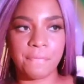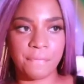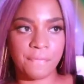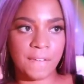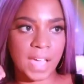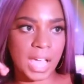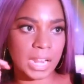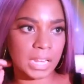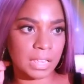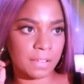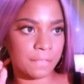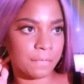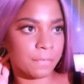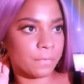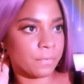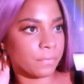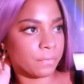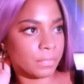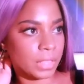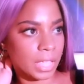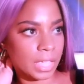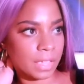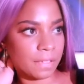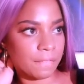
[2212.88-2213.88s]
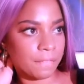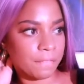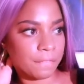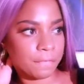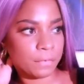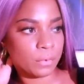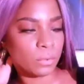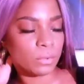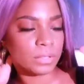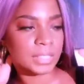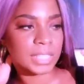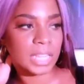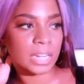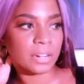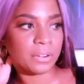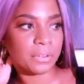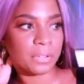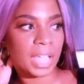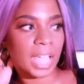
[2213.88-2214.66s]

fatty, like foods that are